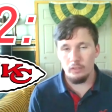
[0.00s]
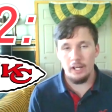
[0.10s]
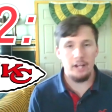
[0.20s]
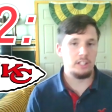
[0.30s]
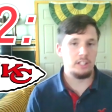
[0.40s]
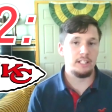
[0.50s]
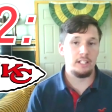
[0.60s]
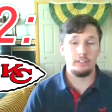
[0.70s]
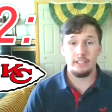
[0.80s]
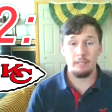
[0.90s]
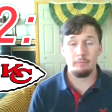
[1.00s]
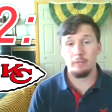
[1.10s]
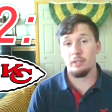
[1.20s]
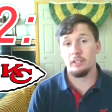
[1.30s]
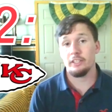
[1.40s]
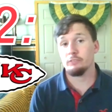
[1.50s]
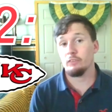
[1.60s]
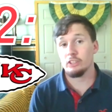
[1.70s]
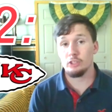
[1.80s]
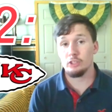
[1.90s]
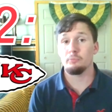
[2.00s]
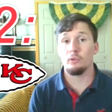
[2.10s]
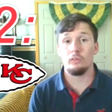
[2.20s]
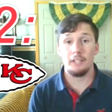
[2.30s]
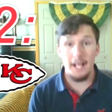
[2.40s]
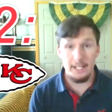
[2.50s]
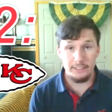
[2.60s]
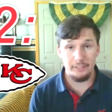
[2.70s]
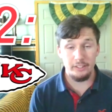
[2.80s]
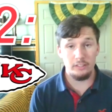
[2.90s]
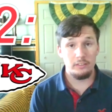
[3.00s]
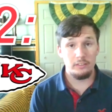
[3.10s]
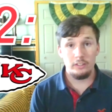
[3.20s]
I already said it, the Tampa Bay Buccaneers won the Super Bowl last year.